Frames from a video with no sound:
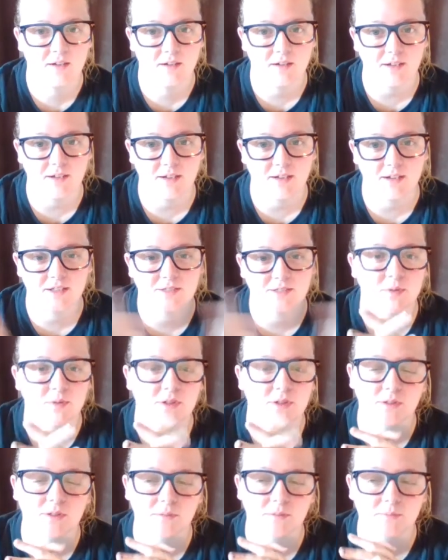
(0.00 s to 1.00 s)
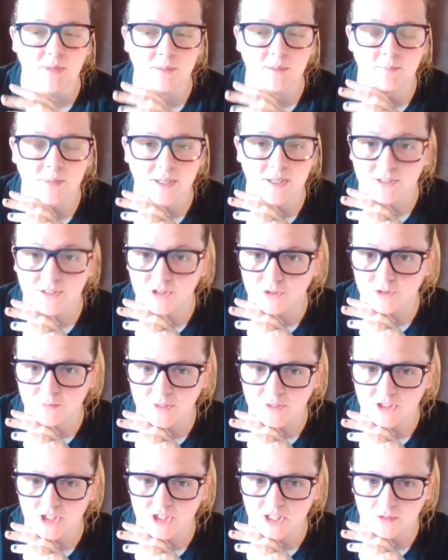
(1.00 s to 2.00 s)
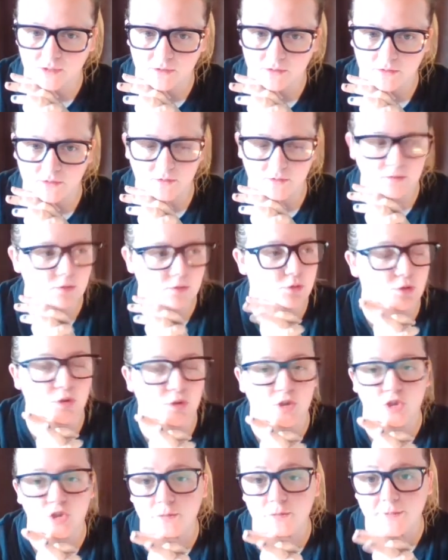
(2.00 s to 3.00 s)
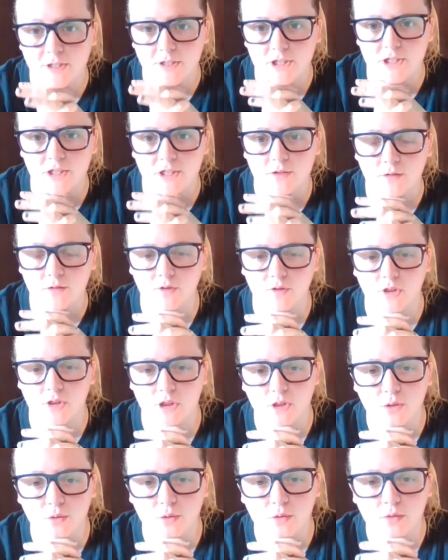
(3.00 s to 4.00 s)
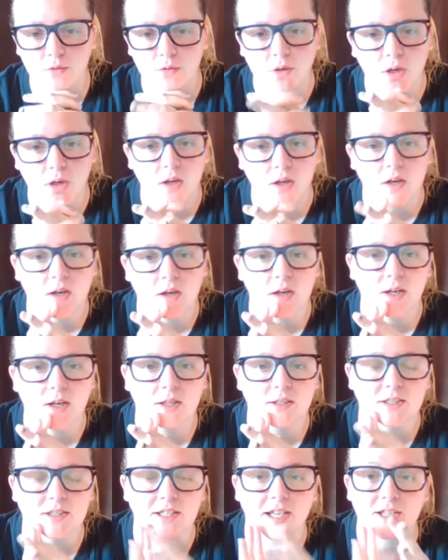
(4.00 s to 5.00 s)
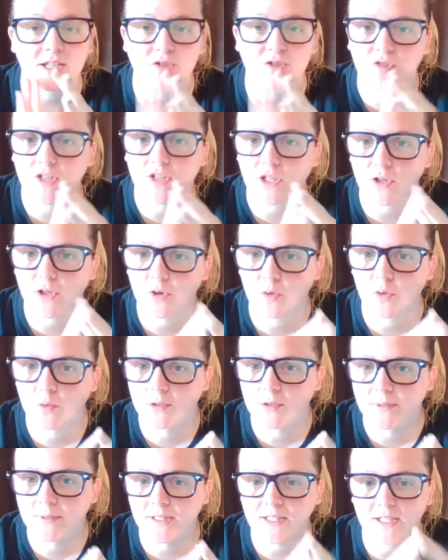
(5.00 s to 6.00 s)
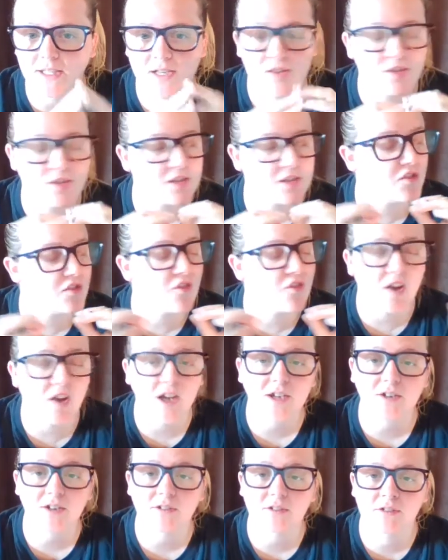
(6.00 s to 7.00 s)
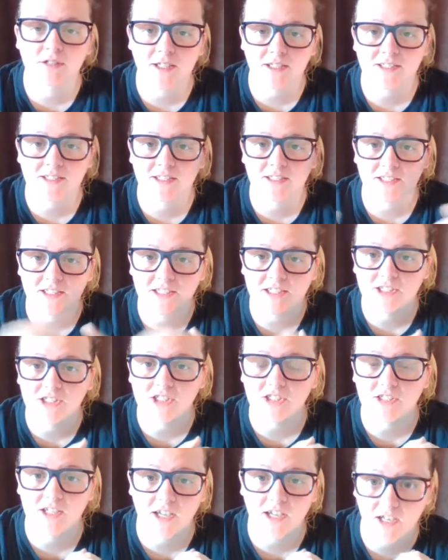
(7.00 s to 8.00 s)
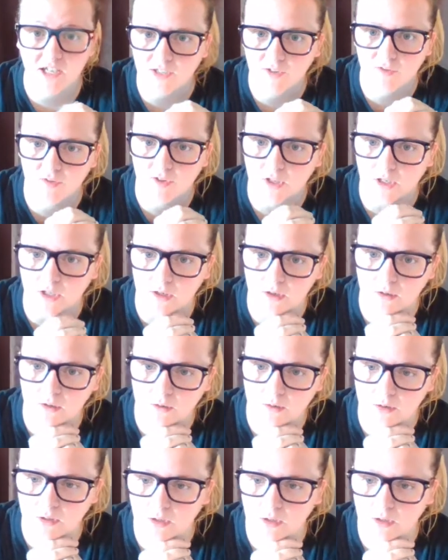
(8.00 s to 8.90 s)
Hey guys, welcome back to my channel, or to my channel if you're new. Today's video will be the final destination tag video.